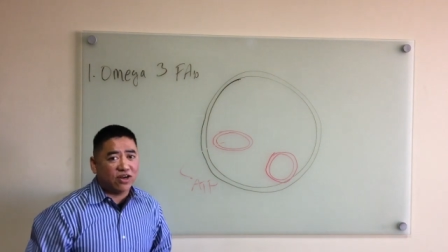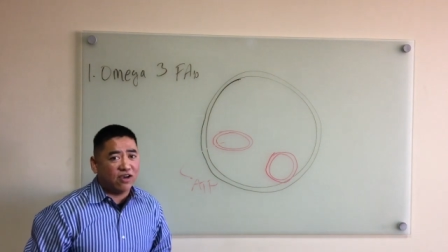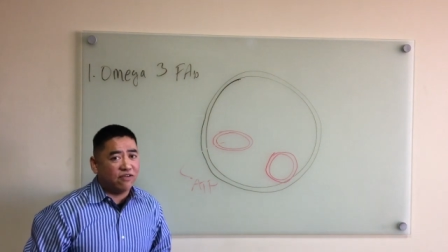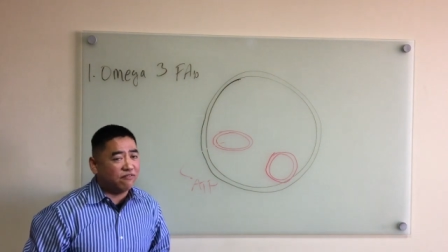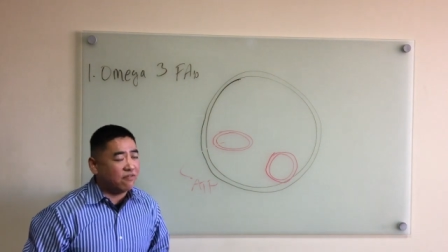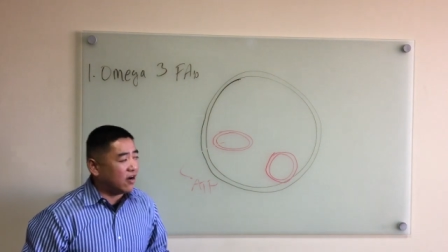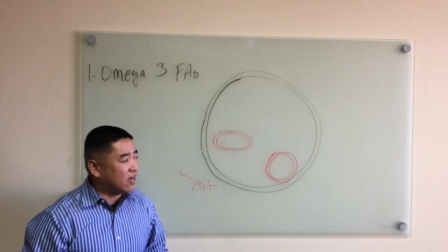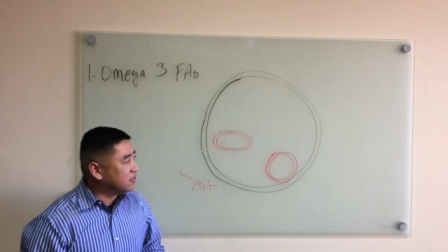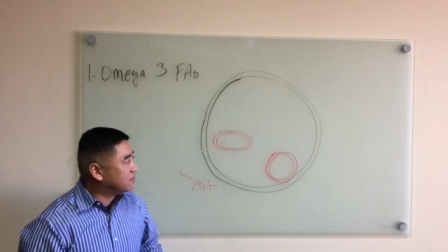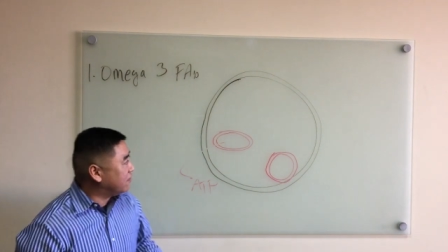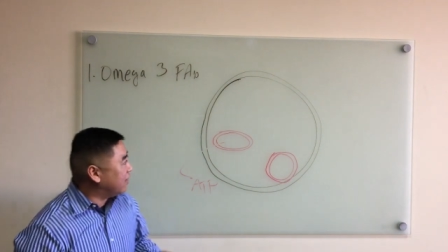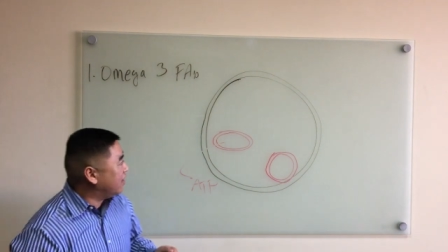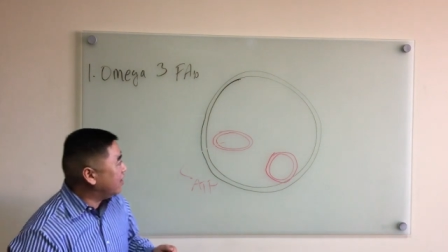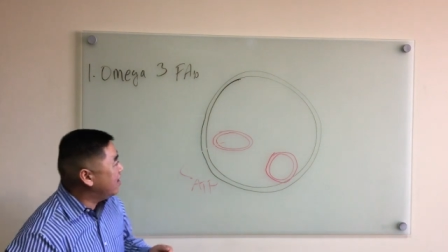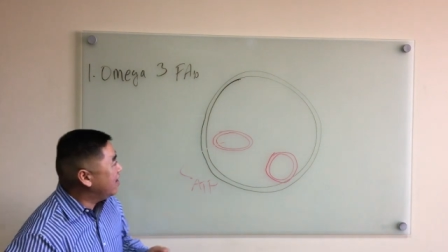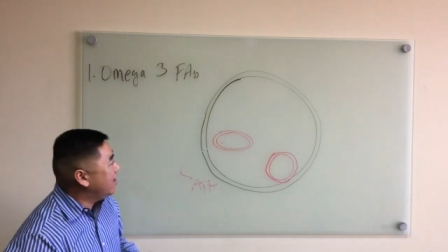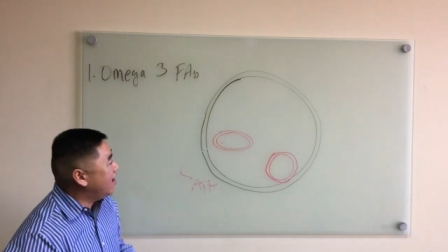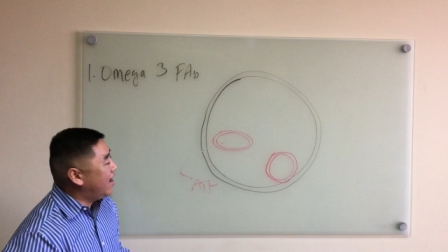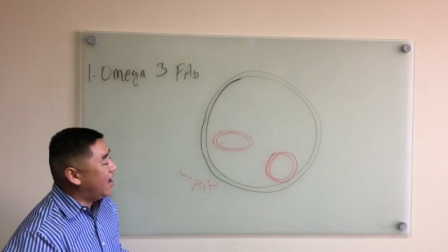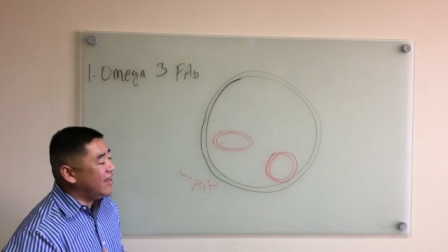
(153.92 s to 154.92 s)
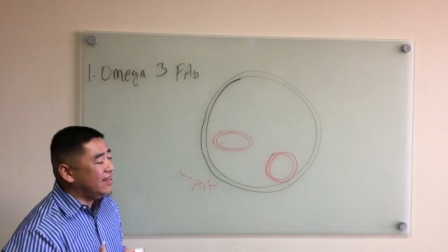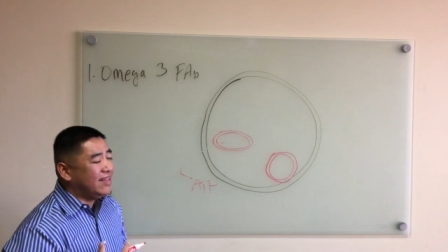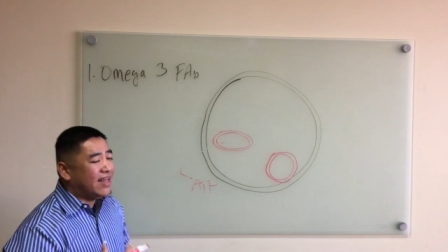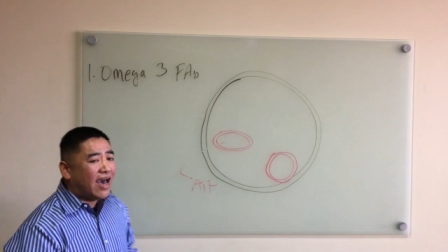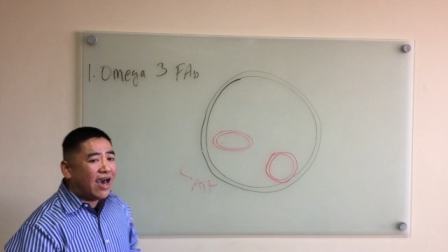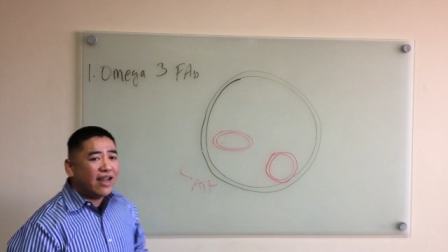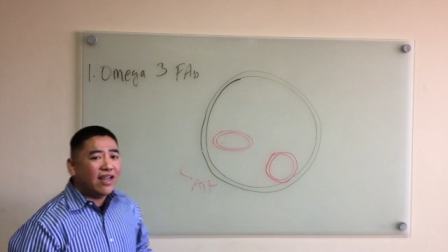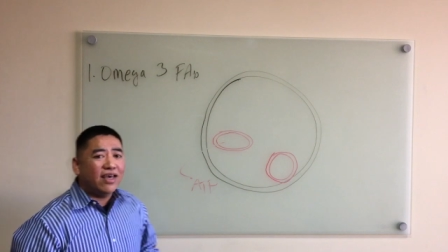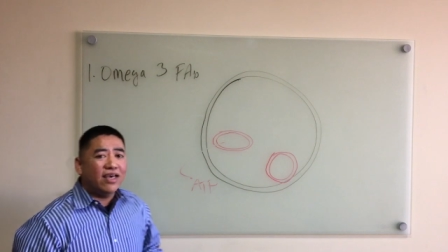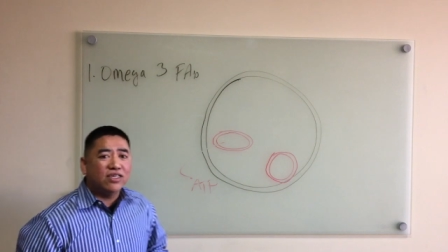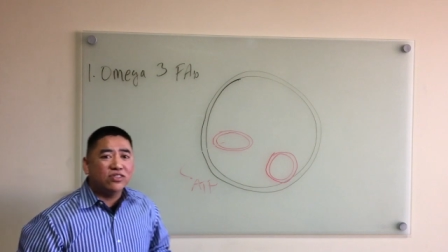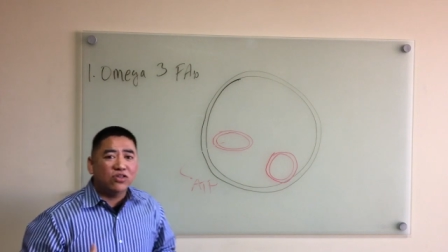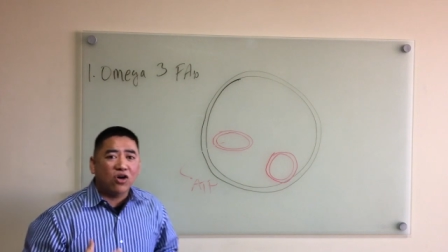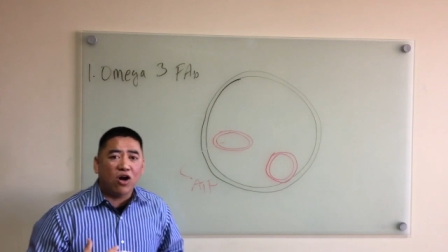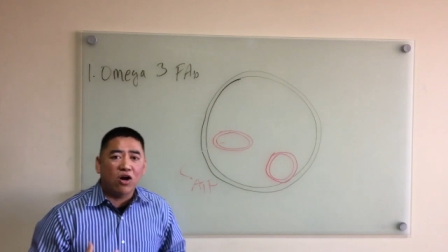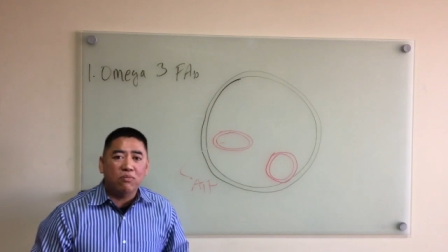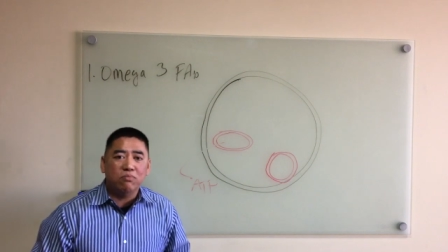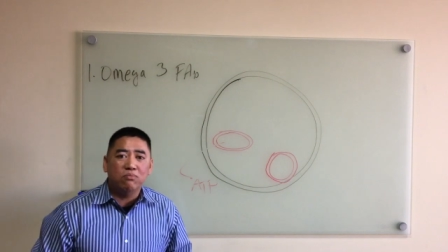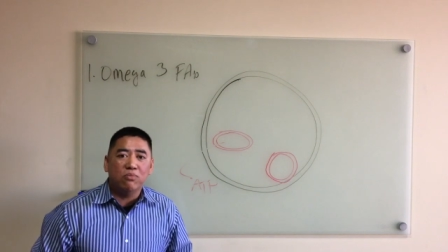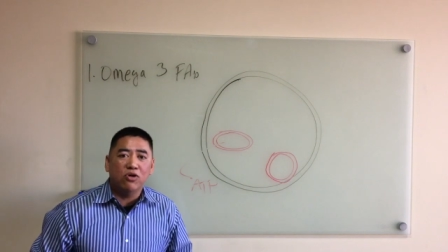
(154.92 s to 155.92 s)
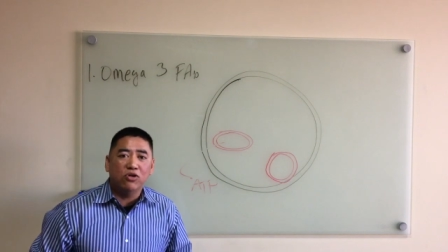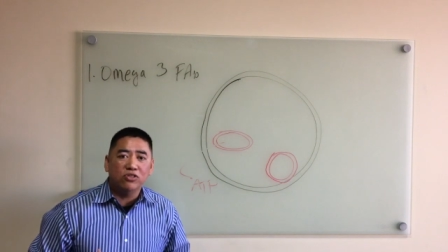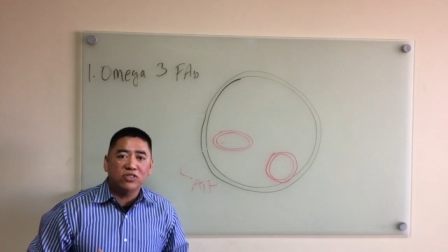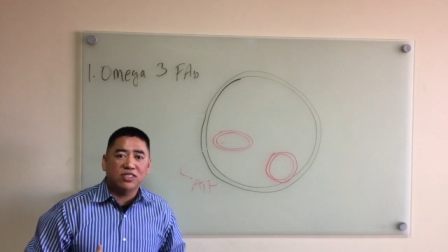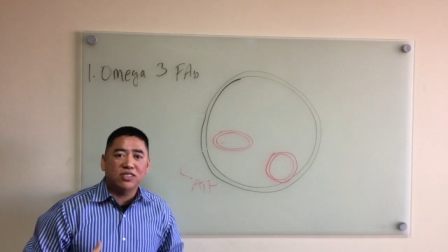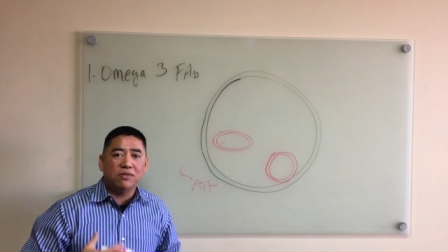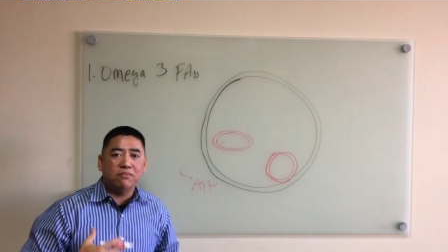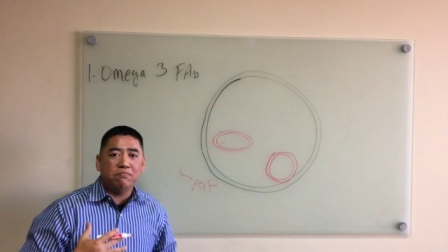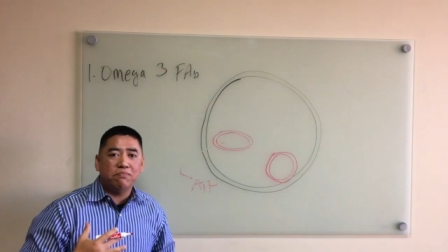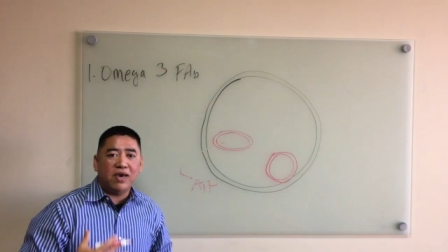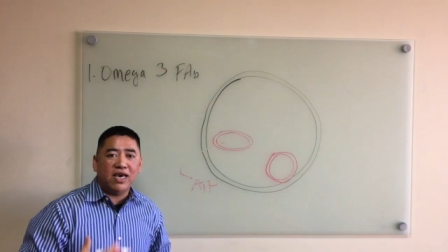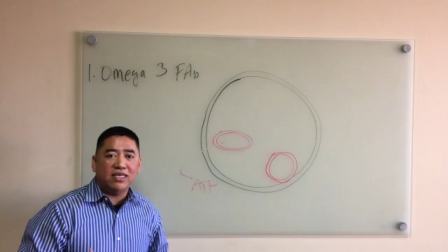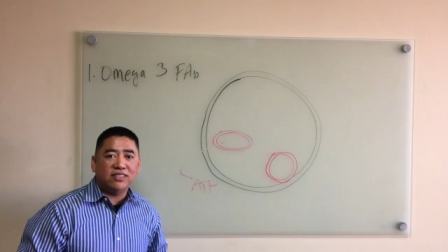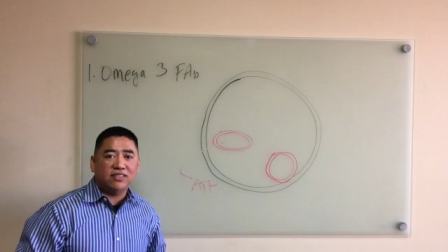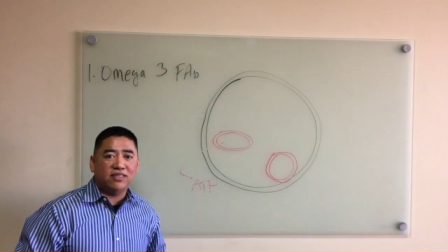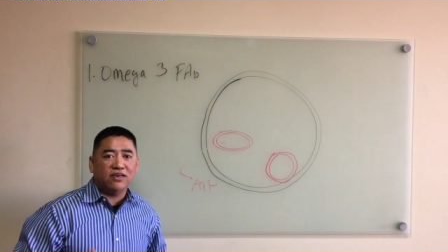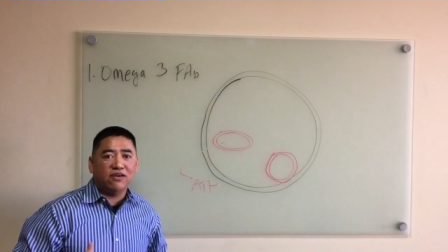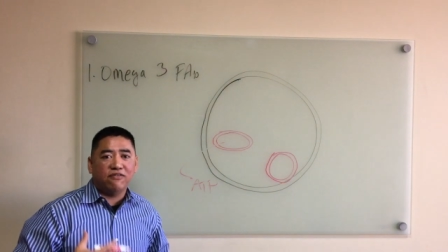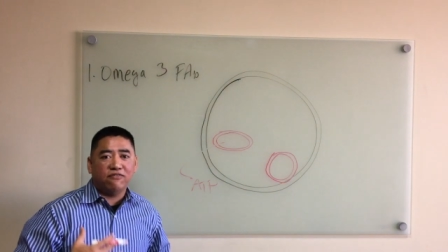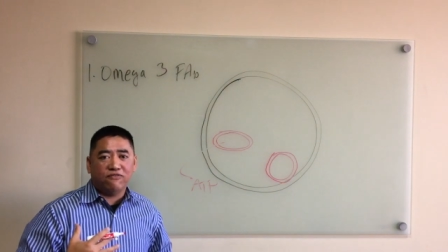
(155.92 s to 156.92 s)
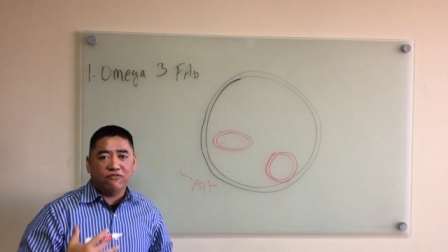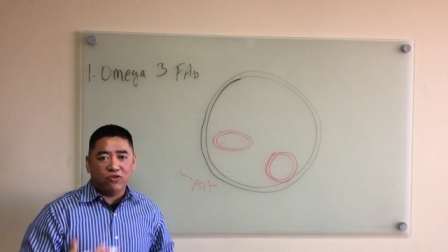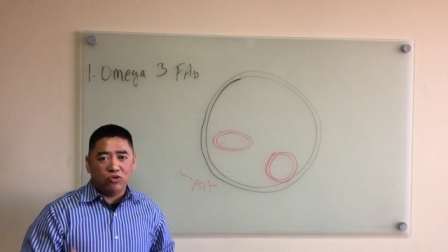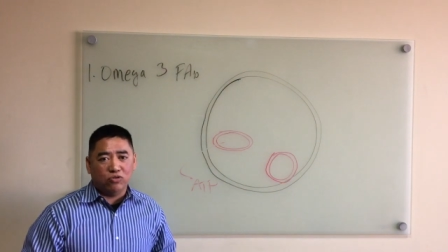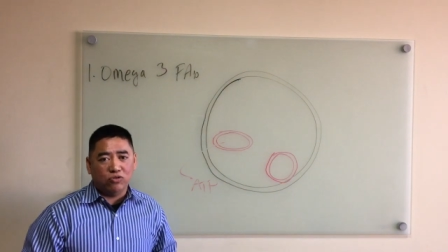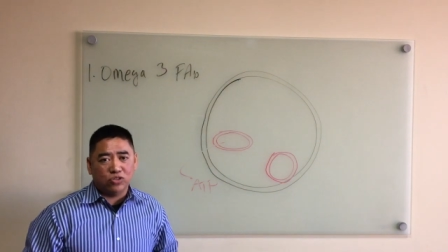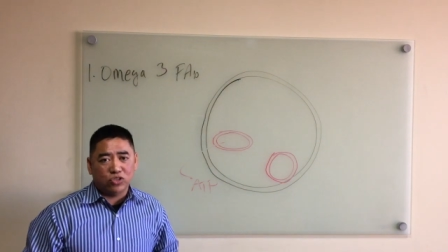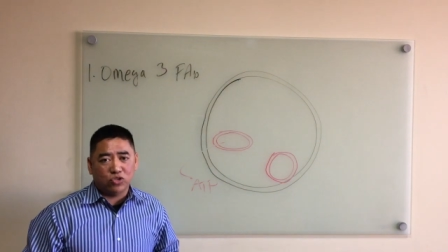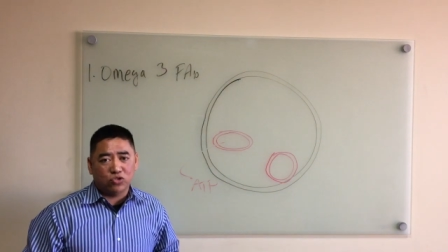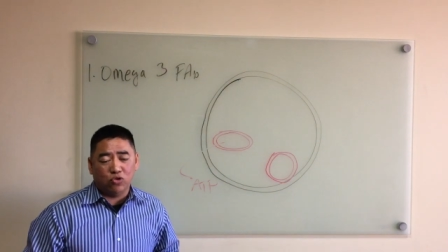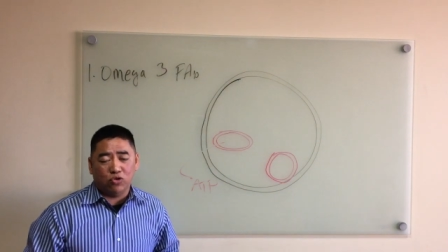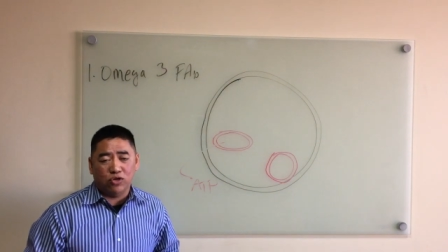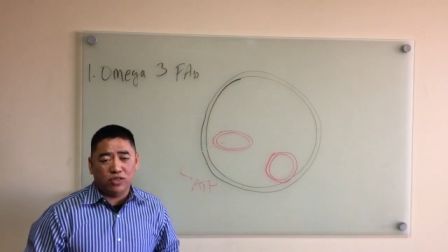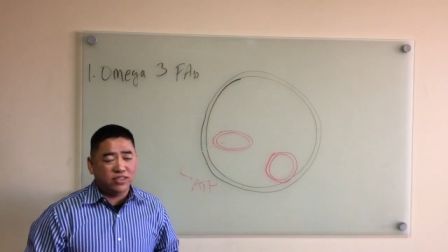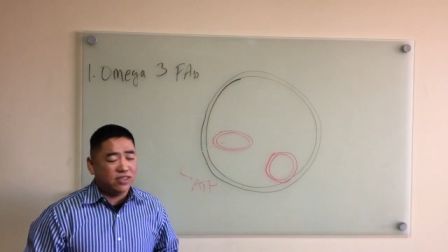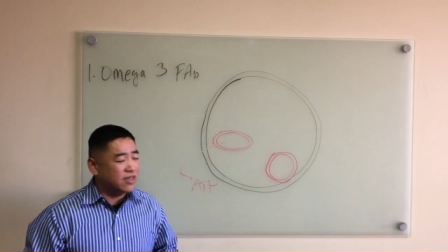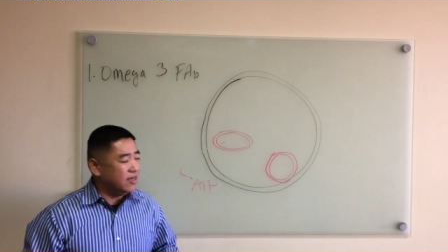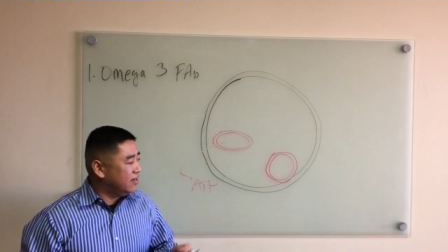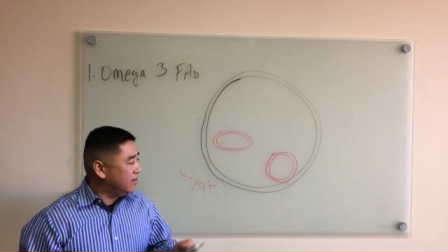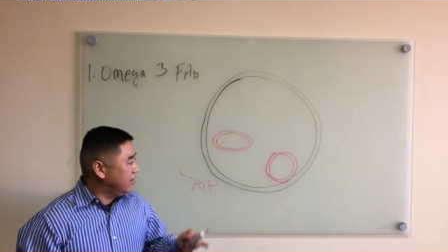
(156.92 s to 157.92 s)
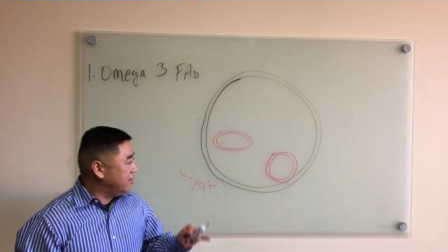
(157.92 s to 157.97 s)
triphosphate, and that is our most basic fuel source.